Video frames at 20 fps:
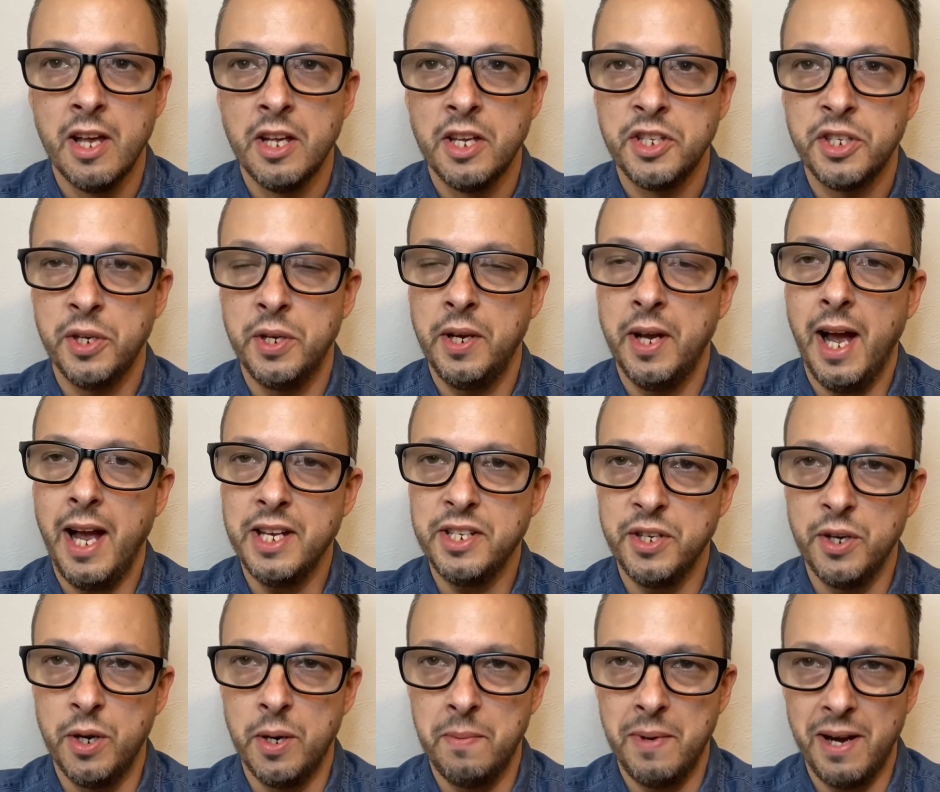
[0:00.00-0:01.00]
So you guys
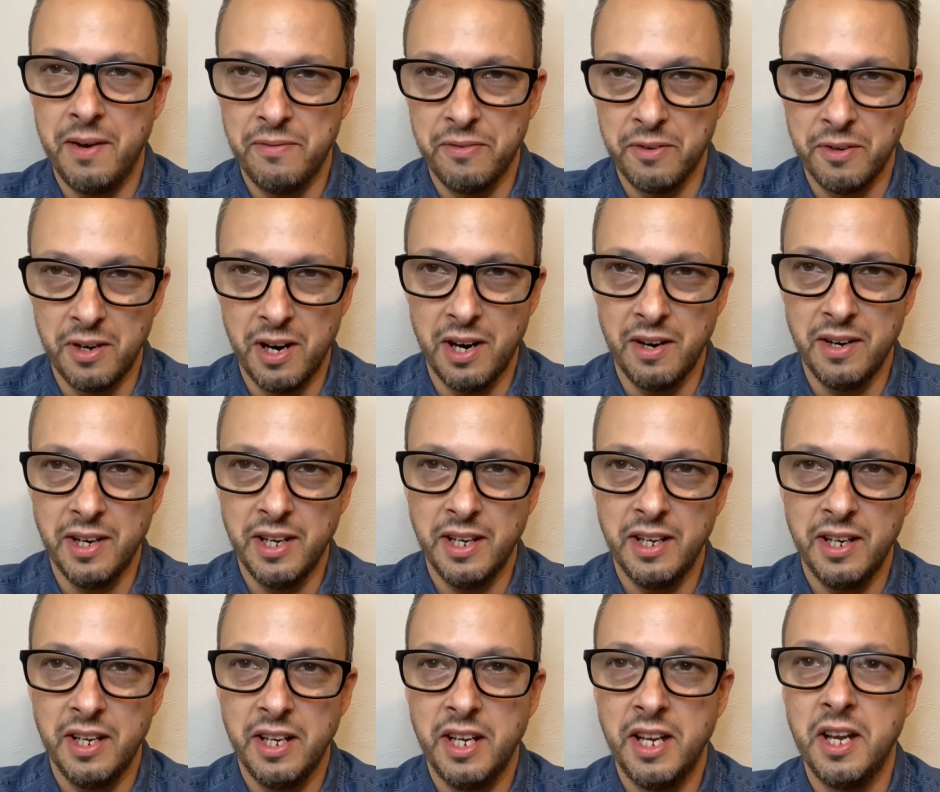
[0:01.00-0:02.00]
know about Ferrari,
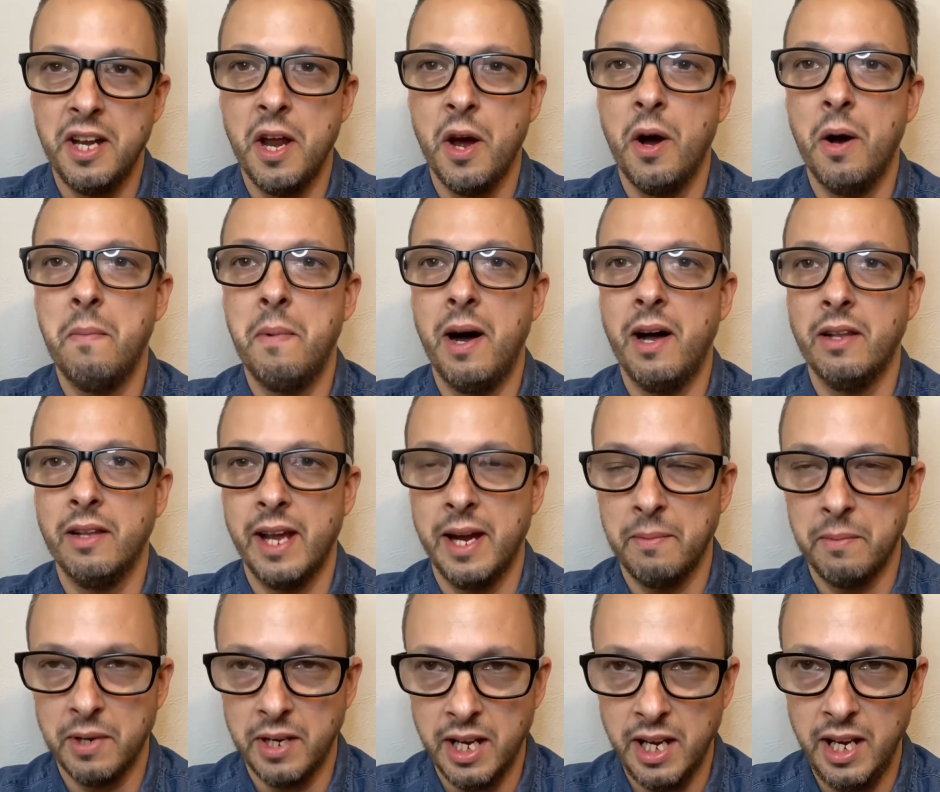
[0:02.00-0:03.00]
you know about
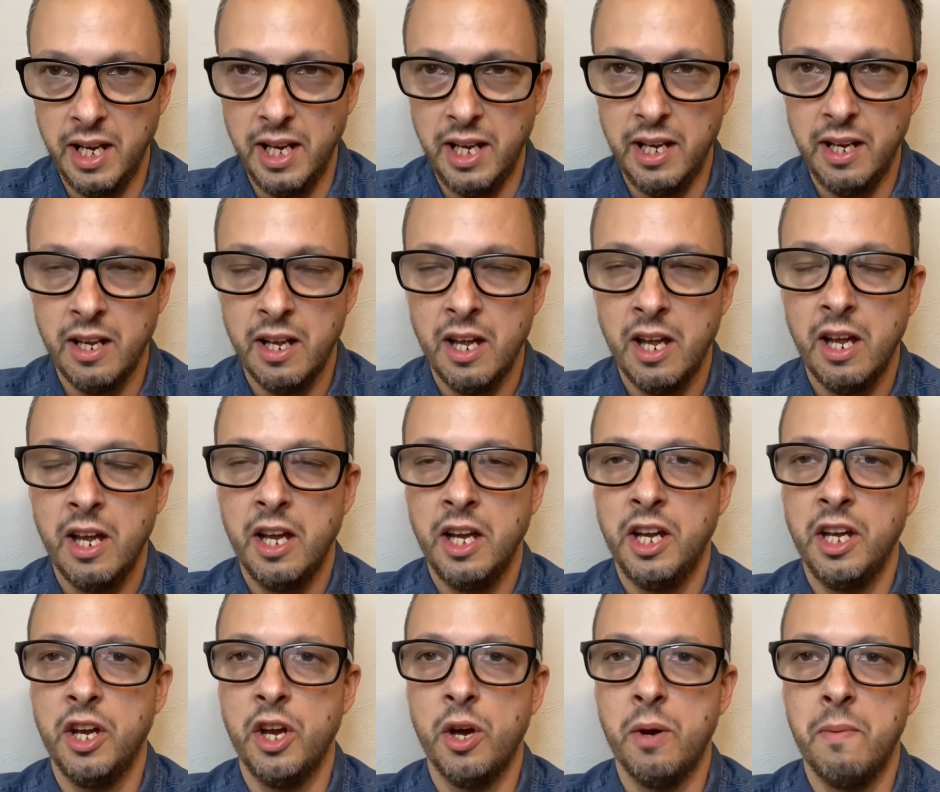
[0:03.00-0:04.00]
Lamborghini,
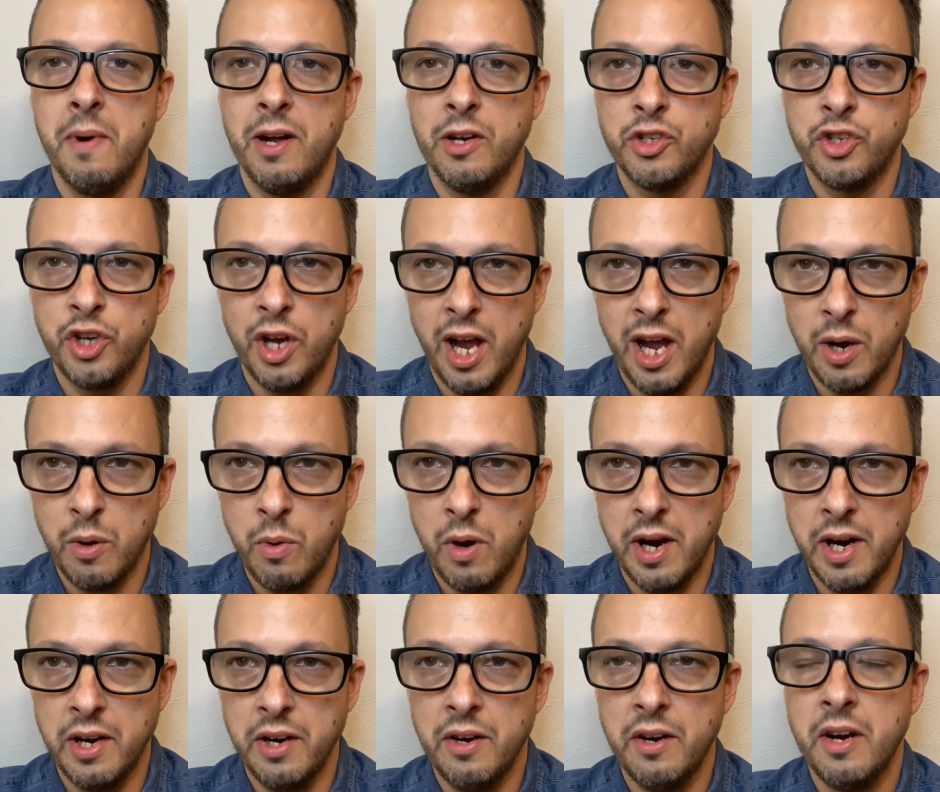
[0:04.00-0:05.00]
you know about
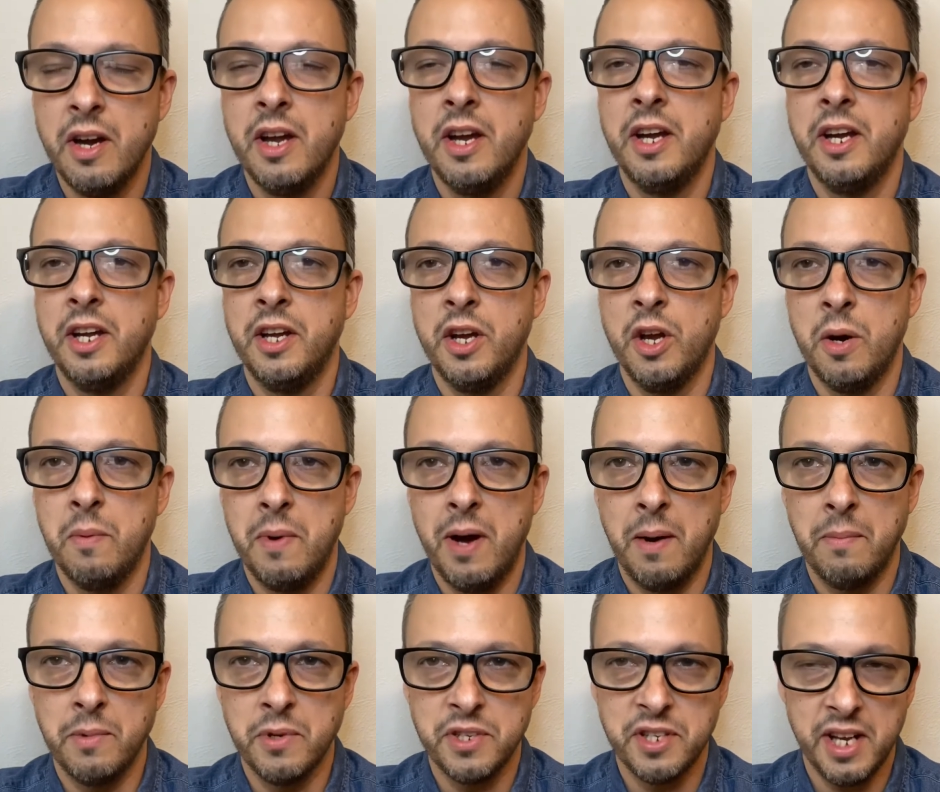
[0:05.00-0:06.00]
Jaguar, you know
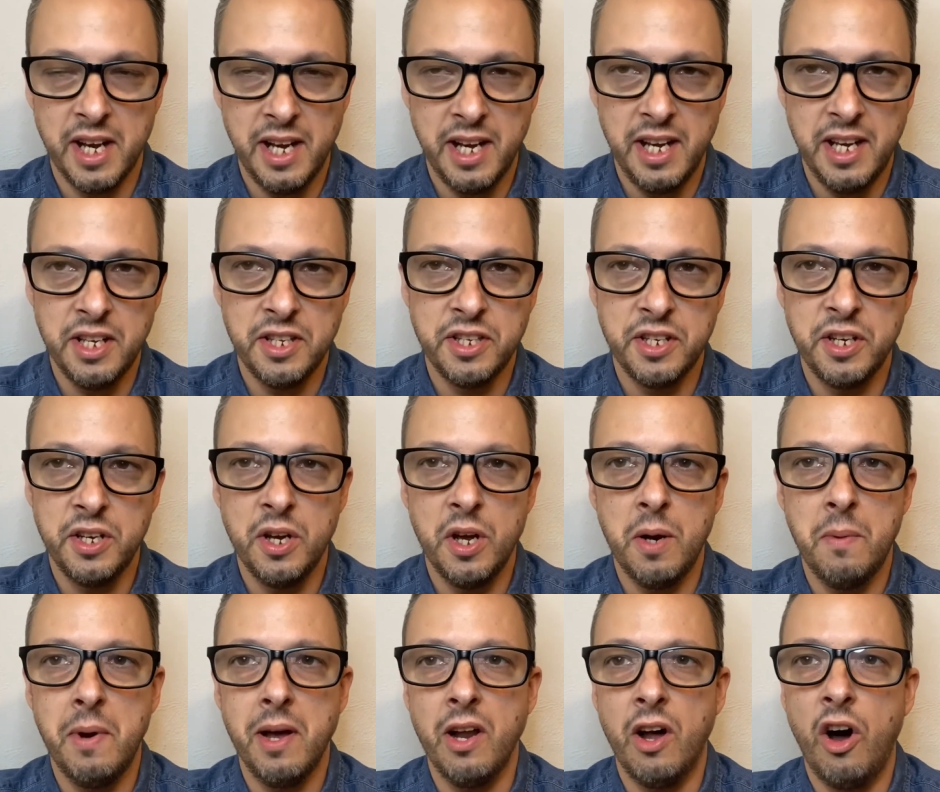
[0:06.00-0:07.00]
about Mercedes, you know
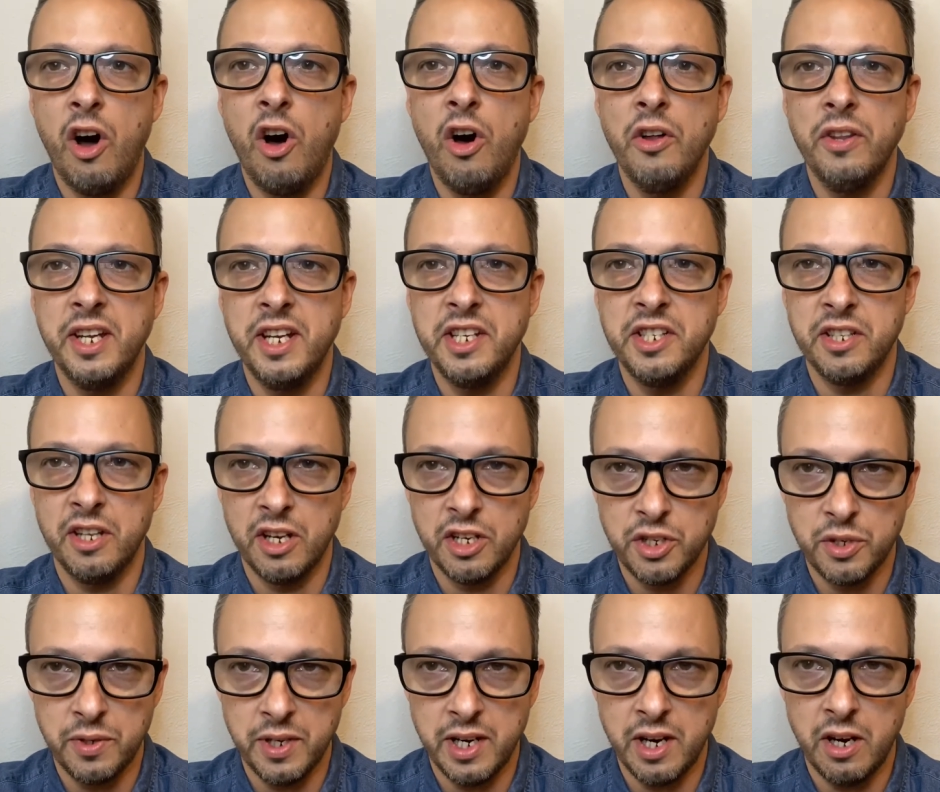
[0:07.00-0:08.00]
about all these
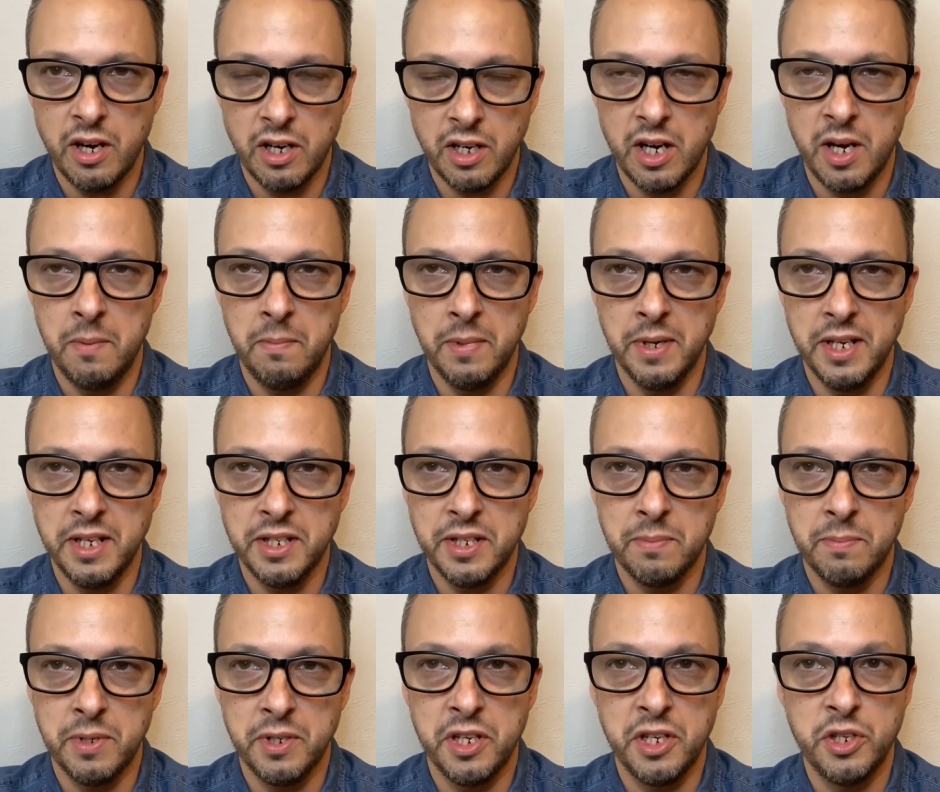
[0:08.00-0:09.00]
luxury car companies,
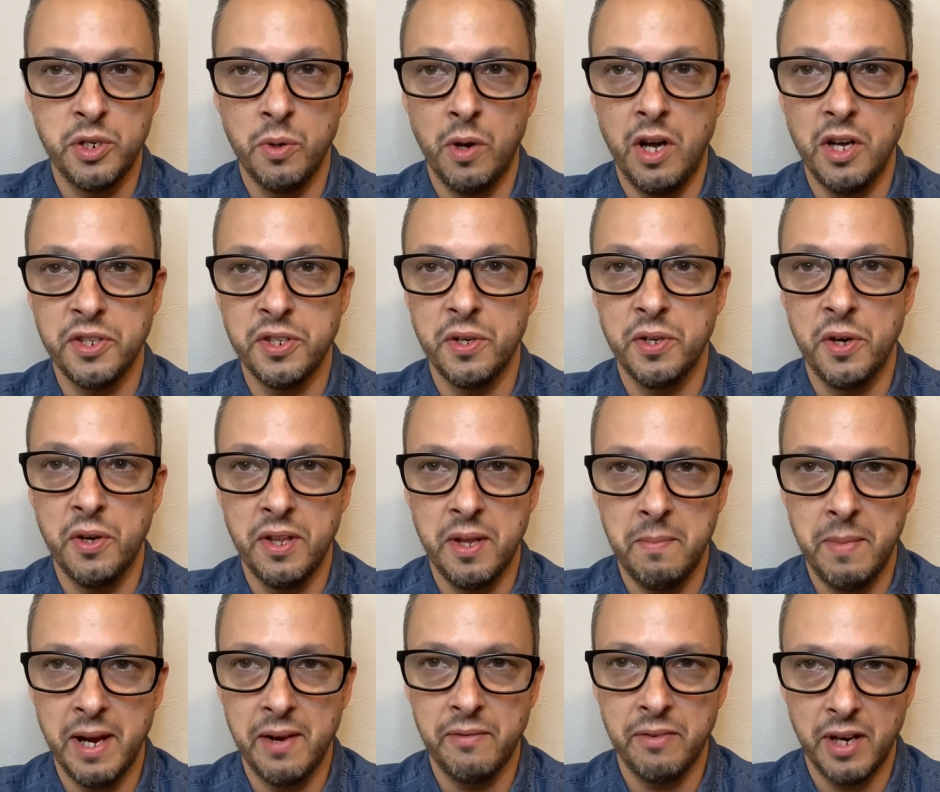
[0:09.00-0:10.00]
but did you also know they
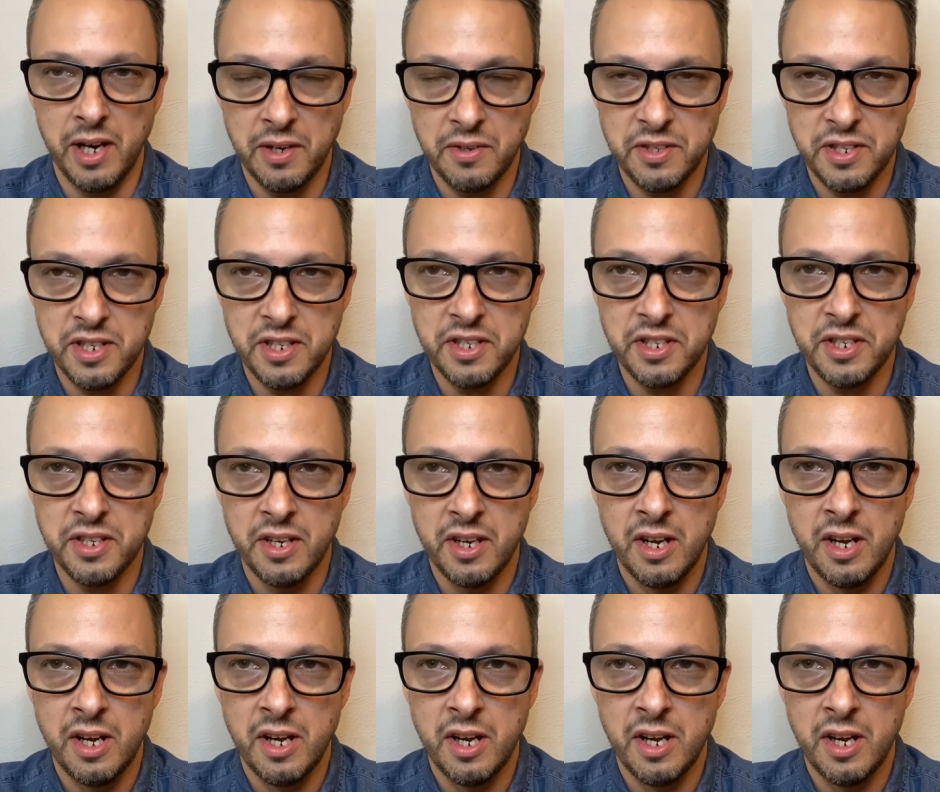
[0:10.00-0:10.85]
make fragrances?